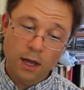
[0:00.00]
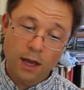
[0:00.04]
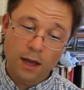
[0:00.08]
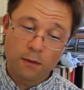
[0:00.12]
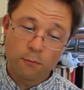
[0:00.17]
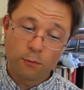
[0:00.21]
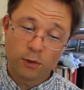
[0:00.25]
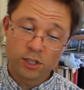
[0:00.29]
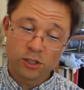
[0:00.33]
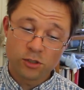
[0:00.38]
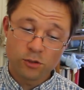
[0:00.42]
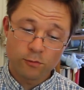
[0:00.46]

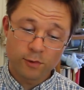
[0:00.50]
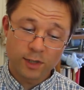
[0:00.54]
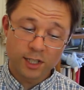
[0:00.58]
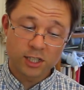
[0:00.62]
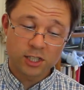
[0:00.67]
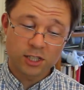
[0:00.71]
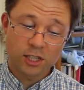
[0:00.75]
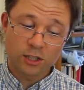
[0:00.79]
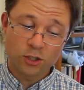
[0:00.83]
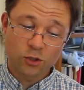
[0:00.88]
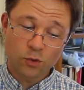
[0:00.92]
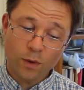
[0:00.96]
Once you
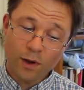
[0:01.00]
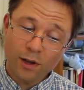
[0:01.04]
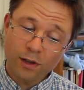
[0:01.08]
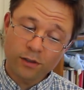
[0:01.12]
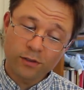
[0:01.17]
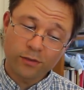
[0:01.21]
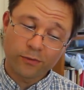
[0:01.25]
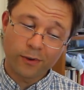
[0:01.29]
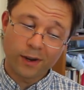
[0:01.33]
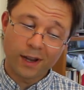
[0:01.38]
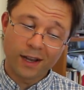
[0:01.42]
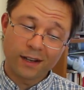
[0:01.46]
reach the
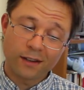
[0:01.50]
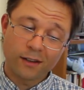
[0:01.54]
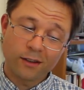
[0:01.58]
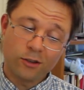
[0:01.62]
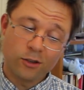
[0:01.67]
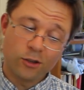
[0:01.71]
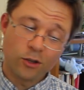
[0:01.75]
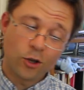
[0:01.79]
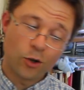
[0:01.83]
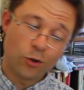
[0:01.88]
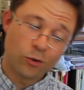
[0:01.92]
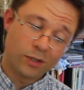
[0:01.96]
12th fret,
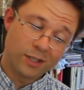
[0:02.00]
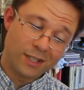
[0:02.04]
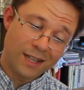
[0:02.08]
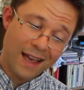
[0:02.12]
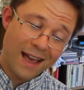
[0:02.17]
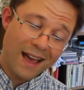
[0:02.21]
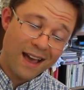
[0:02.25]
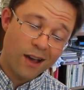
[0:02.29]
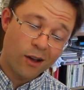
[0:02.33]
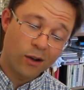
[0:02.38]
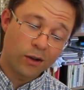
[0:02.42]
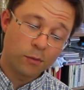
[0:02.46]
you go
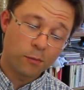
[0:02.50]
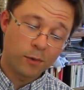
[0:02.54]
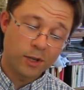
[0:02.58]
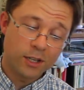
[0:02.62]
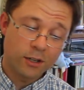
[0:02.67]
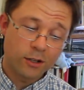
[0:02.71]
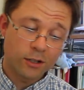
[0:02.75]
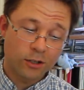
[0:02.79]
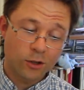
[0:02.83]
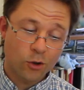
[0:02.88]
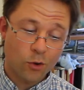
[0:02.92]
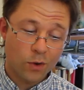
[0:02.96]
down, and when
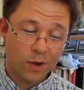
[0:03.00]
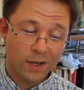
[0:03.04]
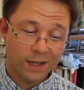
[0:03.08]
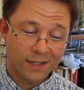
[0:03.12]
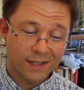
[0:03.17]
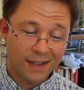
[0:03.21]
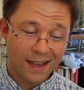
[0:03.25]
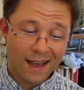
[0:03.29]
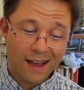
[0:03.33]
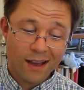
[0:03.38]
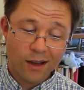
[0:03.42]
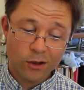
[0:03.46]
you're going
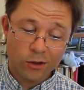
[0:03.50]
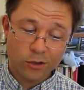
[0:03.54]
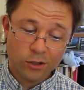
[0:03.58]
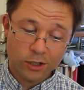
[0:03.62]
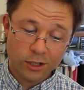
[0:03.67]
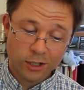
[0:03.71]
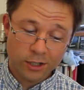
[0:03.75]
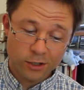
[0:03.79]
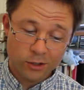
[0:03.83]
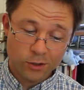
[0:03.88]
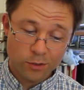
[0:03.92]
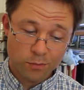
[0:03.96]
down, you're
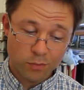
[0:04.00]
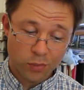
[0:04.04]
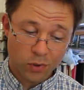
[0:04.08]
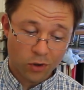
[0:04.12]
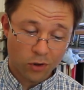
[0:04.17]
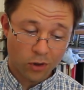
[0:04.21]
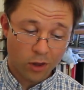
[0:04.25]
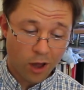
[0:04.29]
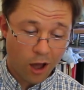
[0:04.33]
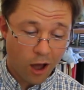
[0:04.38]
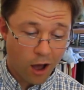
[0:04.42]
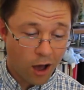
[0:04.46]
going to do
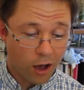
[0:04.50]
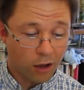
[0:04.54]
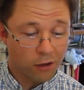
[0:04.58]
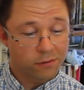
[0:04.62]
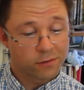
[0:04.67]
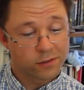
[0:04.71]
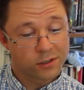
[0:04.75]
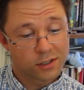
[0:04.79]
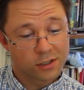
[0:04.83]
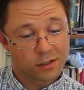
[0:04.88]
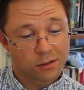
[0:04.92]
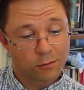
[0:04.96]
pull
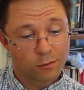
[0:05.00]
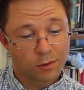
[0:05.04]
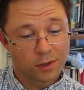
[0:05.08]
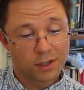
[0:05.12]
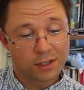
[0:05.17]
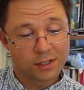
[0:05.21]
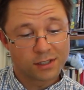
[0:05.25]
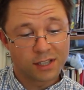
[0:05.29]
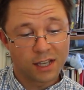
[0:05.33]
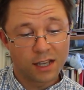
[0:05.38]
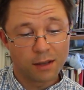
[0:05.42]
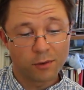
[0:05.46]
offs with
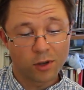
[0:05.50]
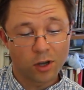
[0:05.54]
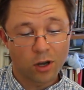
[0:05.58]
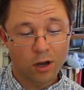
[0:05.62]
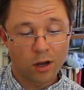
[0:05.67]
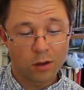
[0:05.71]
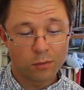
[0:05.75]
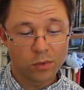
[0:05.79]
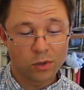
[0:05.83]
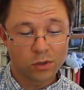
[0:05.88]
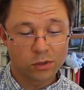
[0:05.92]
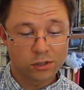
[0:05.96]
the same
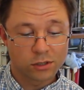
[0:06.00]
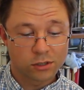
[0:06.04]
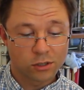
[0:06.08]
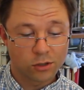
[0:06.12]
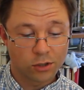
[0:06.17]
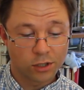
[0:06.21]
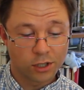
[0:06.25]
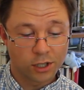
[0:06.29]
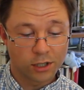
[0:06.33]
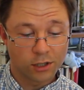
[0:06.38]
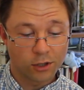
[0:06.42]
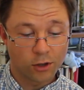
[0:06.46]
combos. So
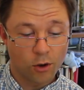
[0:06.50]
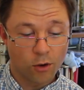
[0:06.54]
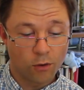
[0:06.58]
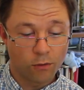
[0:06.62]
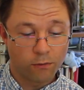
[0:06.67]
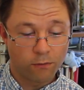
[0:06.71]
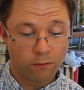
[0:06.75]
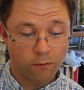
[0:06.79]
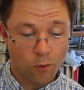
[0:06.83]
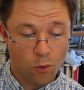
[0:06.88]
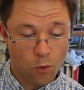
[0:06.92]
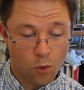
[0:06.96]
you're going to go
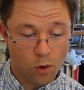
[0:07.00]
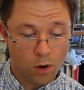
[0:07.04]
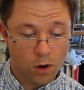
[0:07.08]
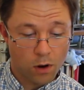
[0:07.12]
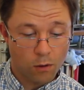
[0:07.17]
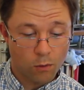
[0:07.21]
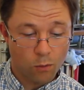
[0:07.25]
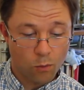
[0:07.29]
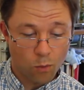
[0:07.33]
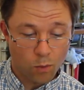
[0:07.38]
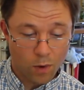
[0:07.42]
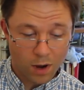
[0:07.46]

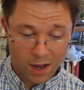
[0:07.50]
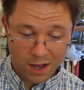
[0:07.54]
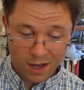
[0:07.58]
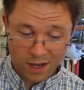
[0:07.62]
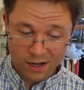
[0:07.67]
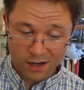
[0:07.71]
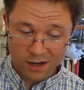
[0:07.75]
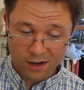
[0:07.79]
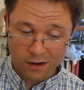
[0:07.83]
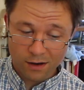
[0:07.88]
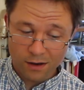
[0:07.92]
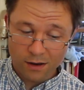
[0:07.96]
4,
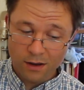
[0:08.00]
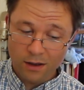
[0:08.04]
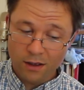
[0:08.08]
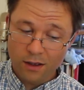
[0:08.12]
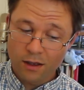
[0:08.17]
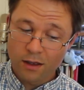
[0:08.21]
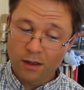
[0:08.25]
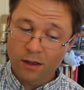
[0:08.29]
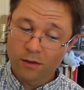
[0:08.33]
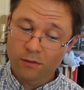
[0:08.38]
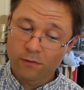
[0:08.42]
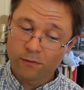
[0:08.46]

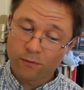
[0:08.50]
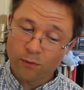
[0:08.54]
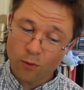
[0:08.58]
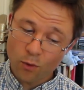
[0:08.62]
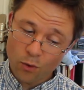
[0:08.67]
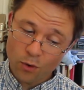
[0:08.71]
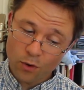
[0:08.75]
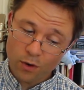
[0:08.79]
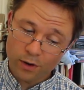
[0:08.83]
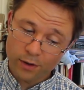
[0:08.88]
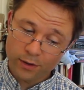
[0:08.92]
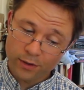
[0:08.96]
1,
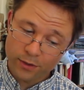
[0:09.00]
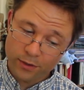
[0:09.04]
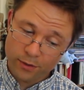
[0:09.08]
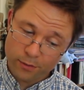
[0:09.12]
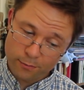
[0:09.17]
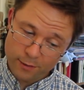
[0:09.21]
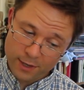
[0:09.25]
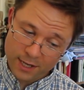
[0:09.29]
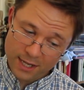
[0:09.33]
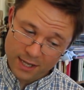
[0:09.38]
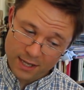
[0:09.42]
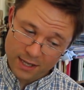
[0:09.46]
4,
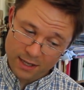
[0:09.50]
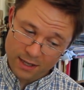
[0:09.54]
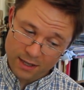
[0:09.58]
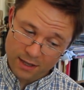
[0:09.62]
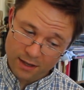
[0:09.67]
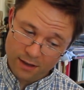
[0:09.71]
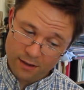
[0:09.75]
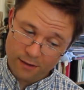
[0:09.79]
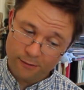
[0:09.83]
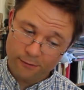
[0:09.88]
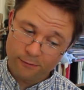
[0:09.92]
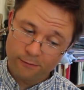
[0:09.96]

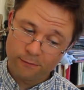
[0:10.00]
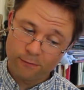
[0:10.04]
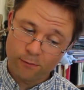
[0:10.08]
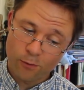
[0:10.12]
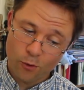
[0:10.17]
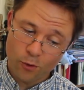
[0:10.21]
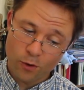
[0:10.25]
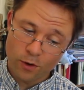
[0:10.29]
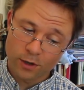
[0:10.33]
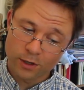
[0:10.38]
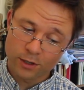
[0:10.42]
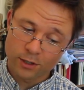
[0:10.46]
3,
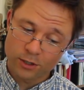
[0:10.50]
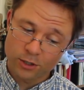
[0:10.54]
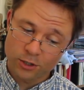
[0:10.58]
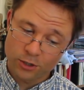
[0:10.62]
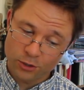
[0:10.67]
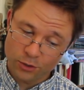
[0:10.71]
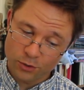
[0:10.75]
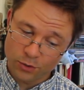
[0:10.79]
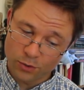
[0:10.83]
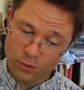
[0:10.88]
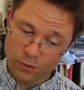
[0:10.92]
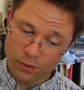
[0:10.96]
4,
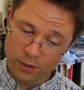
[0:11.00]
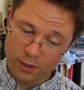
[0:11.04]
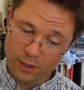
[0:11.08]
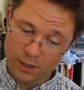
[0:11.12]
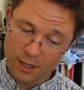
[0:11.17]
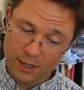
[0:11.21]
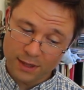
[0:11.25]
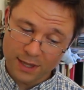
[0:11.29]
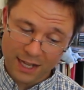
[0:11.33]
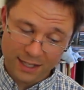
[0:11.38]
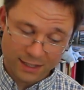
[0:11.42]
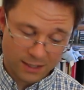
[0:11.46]

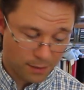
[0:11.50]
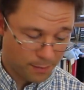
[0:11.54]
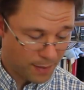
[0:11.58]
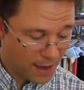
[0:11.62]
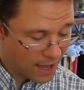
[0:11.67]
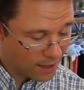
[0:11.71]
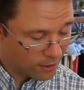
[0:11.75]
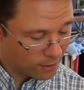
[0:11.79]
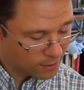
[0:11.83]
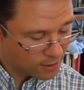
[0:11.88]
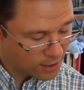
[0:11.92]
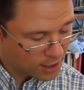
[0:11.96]
2. And that's the
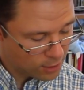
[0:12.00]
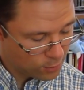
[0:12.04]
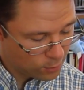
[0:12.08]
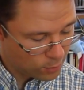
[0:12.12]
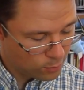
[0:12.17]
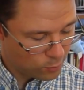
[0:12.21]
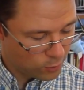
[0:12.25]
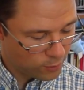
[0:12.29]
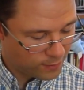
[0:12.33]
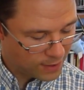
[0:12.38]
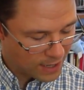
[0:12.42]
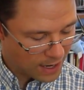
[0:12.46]
pattern. Then you
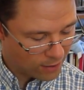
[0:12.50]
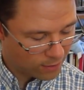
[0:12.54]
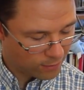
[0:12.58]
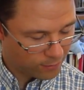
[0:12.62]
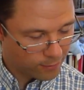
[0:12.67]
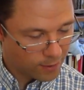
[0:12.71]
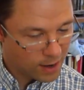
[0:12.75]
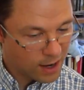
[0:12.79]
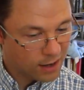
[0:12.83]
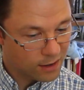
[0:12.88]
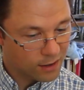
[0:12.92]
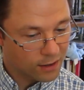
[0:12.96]
move down a
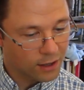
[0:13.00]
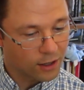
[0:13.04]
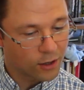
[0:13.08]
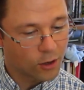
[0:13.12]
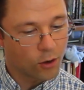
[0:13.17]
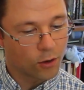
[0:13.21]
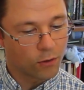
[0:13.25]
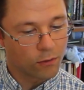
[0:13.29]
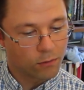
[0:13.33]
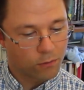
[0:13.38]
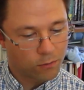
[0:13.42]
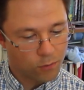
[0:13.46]
fret and
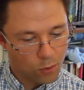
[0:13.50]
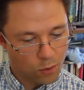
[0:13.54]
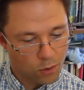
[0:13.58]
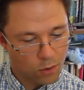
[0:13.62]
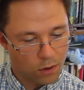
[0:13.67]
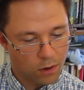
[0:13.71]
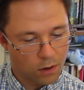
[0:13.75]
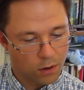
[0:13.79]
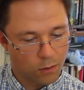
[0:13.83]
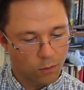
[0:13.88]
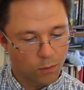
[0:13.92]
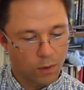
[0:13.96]
go
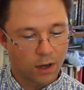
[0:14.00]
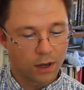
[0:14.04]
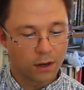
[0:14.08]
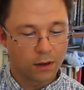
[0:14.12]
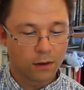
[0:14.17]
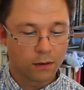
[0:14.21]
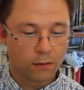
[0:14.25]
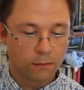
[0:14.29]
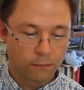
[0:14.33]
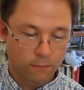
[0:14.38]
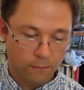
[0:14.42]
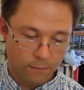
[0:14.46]
4, 1,
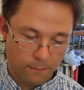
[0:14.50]
4,